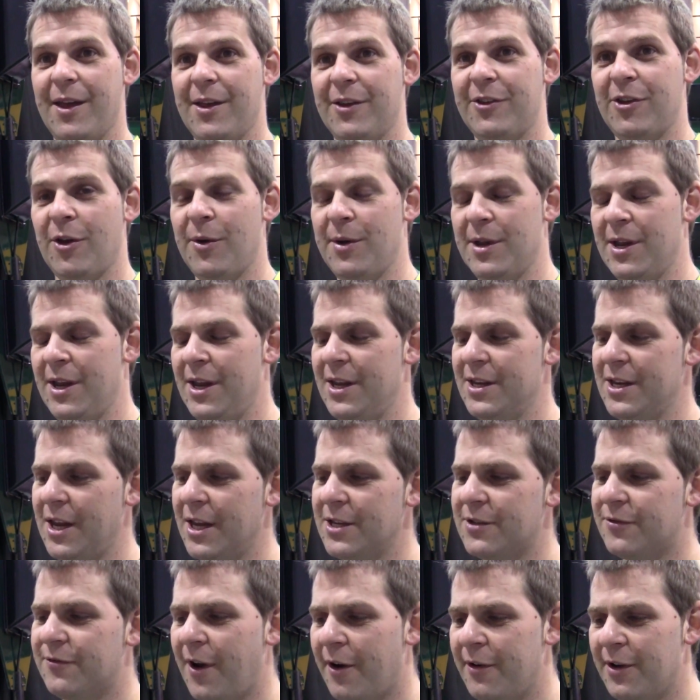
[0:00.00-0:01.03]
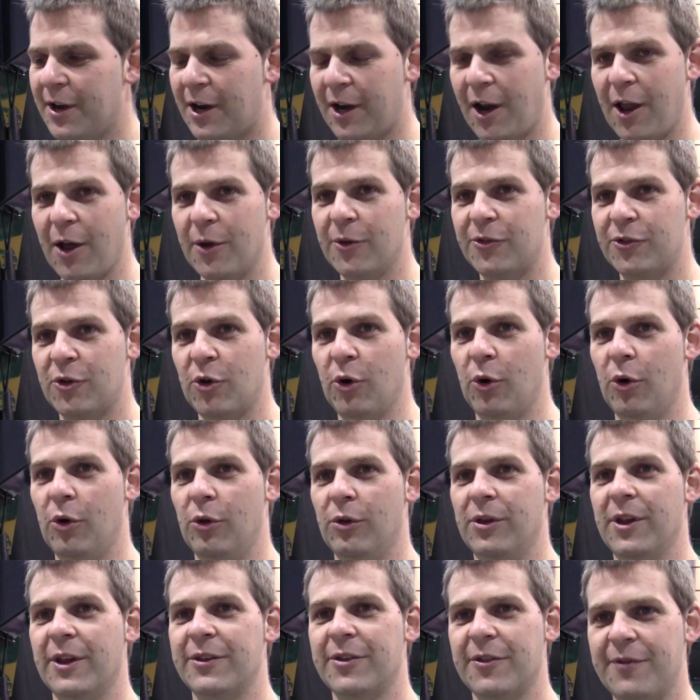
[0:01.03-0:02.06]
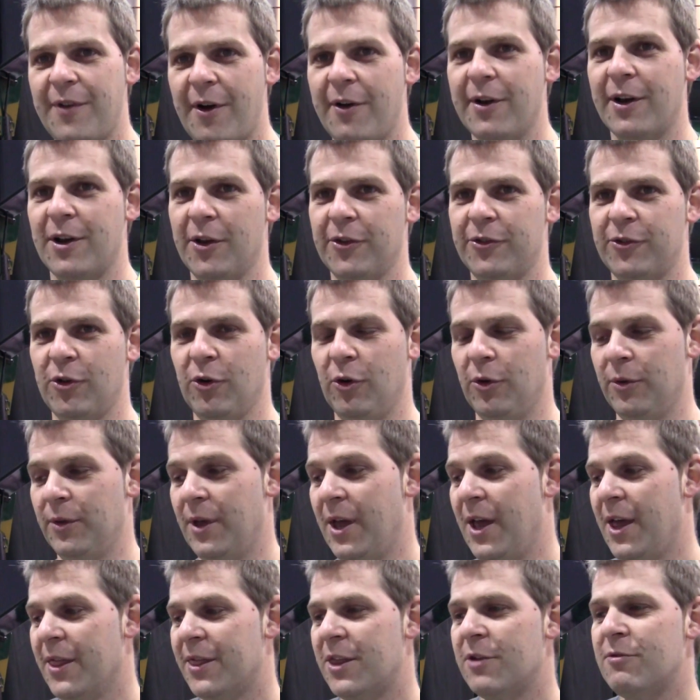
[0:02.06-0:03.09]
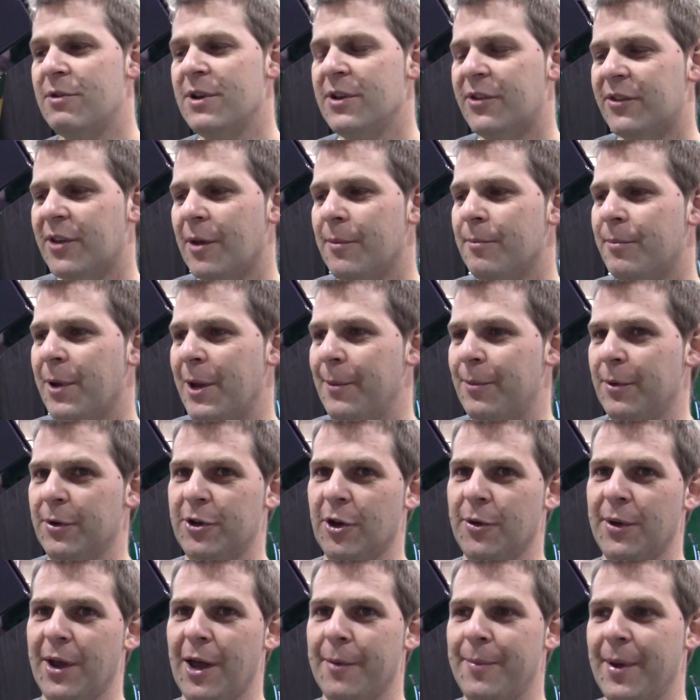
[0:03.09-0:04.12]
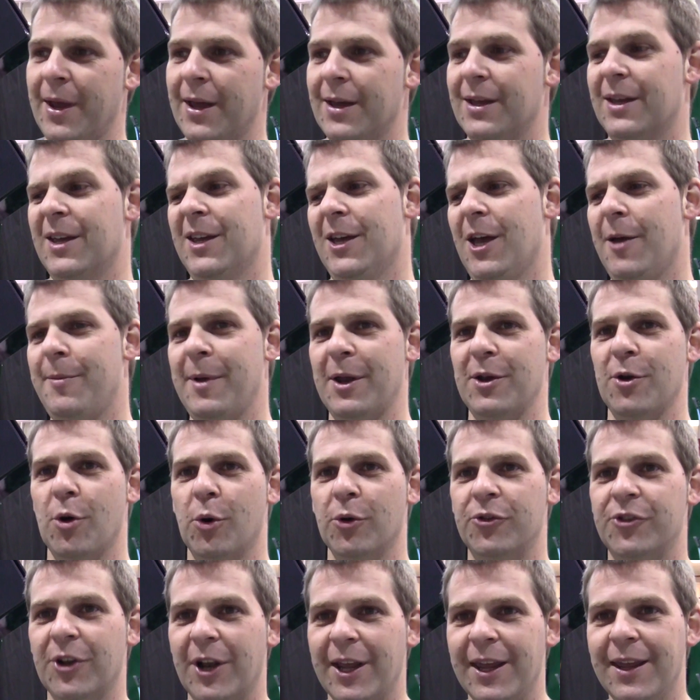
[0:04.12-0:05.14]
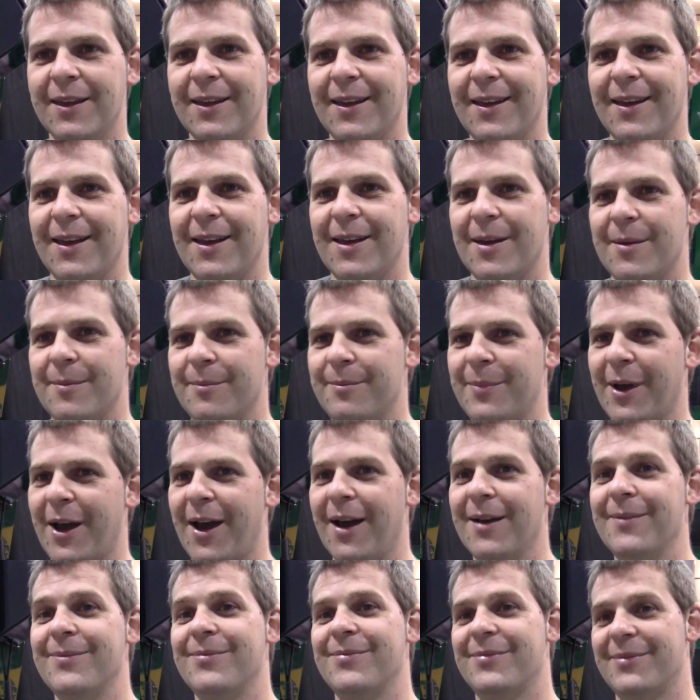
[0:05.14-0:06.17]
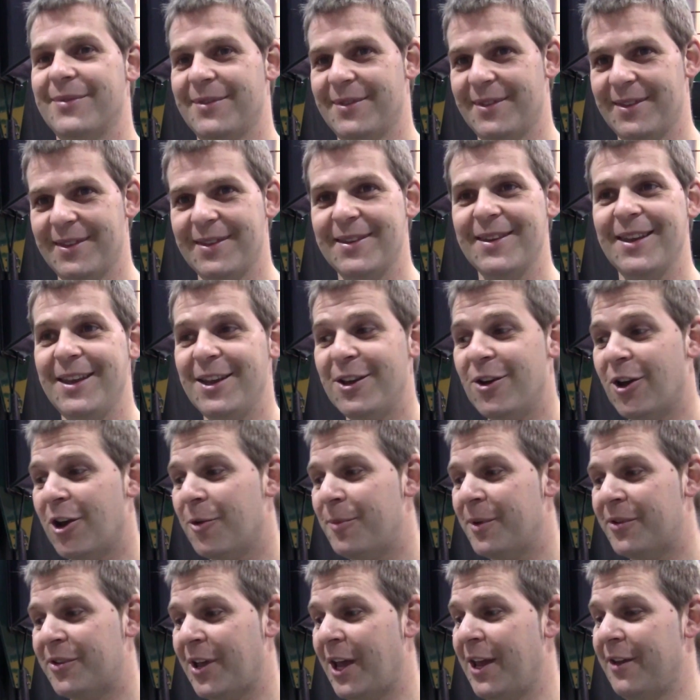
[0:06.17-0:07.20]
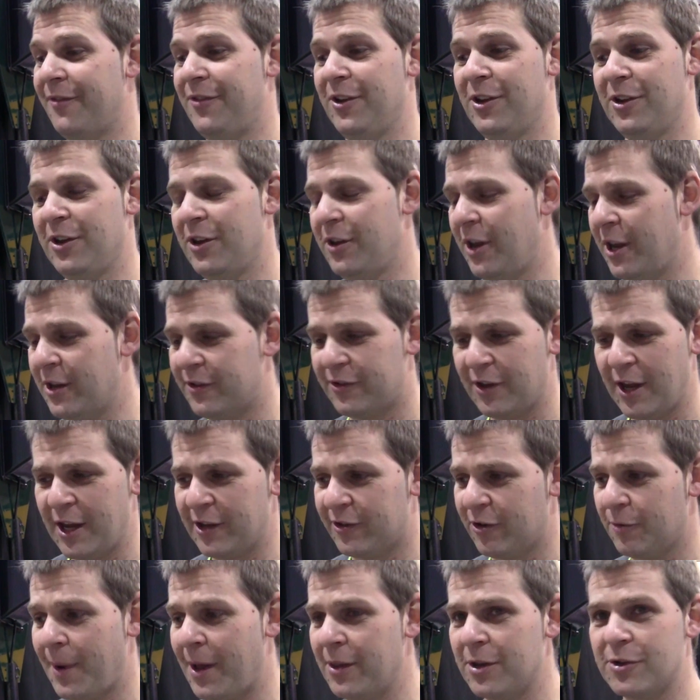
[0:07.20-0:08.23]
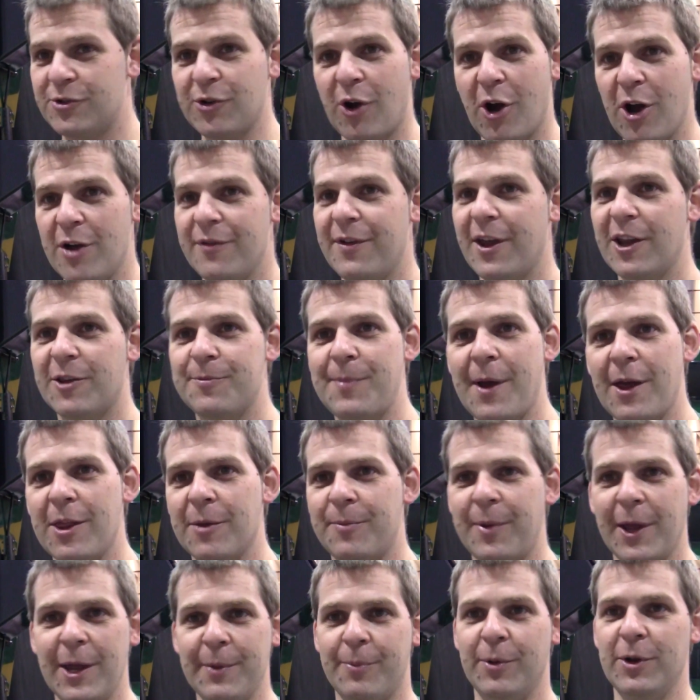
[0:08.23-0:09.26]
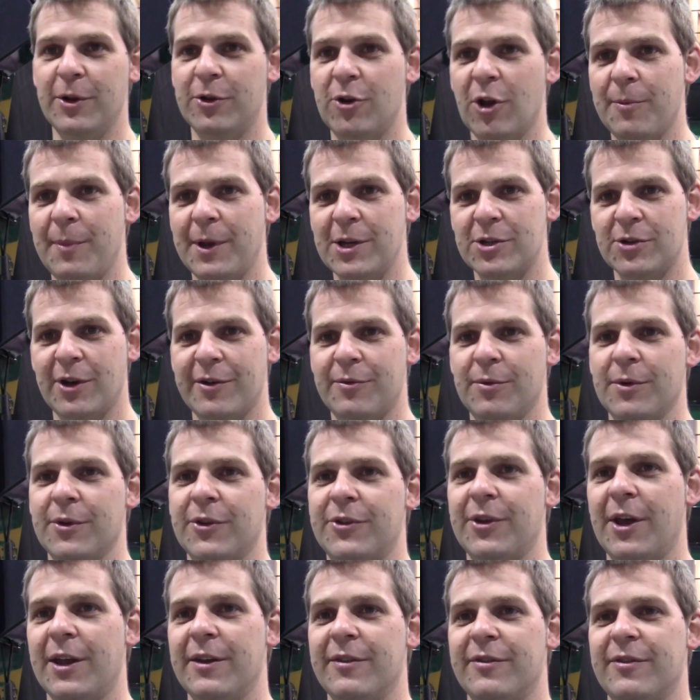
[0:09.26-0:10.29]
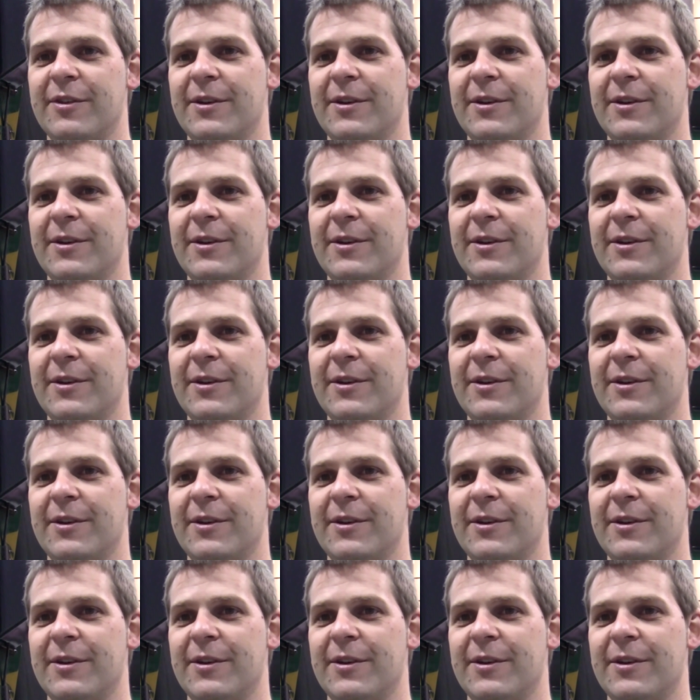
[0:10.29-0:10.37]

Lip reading: So it's a very close call, it's a very close call. There is some people who do it a bit naughtily, but you've got to be safe. It's about the driver, it's about the people, you've got to make sure everyone's safe.